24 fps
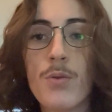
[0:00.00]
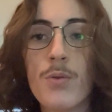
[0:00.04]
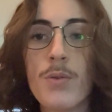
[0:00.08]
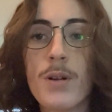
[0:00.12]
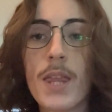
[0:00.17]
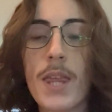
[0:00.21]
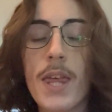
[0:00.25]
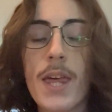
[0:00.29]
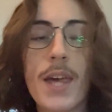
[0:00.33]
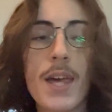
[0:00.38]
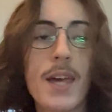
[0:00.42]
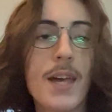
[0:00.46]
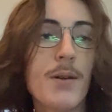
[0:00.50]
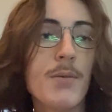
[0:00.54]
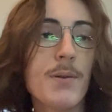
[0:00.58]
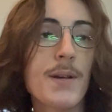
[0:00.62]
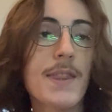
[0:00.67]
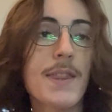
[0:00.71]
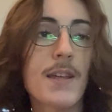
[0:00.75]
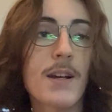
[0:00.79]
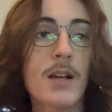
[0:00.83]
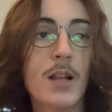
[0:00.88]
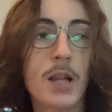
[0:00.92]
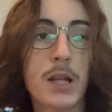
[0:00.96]

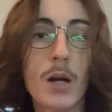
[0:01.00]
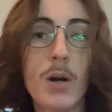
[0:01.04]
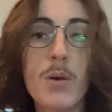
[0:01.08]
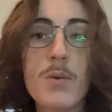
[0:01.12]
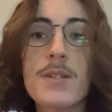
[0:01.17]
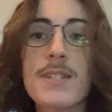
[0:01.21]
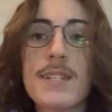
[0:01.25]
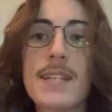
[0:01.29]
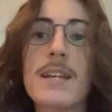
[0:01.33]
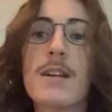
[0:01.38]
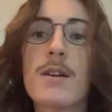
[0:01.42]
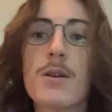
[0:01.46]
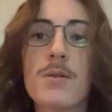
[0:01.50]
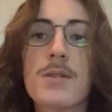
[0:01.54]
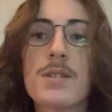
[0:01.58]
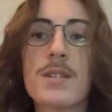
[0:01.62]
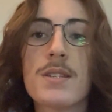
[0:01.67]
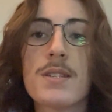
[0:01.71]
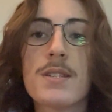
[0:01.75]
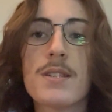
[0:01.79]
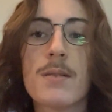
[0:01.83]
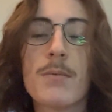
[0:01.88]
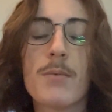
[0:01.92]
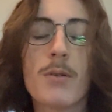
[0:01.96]
With a closed
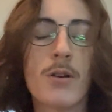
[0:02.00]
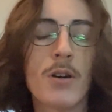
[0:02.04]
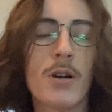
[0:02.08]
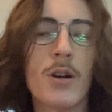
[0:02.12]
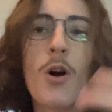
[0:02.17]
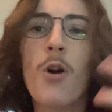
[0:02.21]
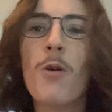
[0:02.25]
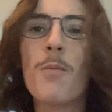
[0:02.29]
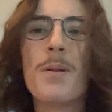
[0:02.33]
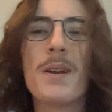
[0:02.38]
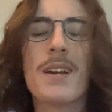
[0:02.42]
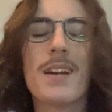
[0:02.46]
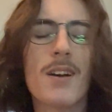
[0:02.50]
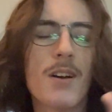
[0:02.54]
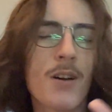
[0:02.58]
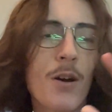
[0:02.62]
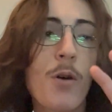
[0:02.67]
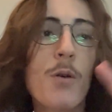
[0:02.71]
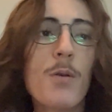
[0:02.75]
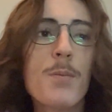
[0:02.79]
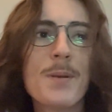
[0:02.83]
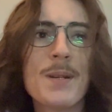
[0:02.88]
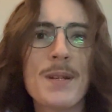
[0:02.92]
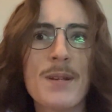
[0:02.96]
ecosystem, or an open
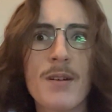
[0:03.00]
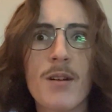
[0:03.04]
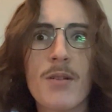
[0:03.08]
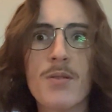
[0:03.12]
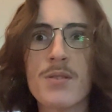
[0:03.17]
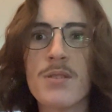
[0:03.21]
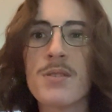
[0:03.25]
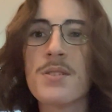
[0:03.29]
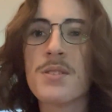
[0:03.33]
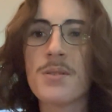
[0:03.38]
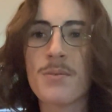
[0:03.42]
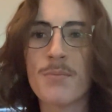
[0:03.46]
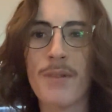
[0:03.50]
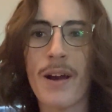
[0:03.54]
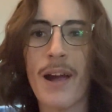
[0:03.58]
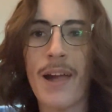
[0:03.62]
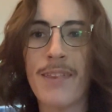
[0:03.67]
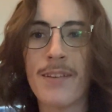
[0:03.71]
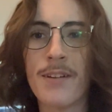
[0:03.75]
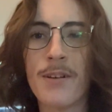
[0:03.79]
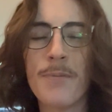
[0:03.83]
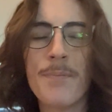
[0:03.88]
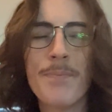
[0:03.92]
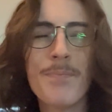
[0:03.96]
ecosystem
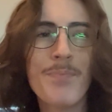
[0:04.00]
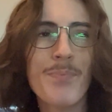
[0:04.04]
rather,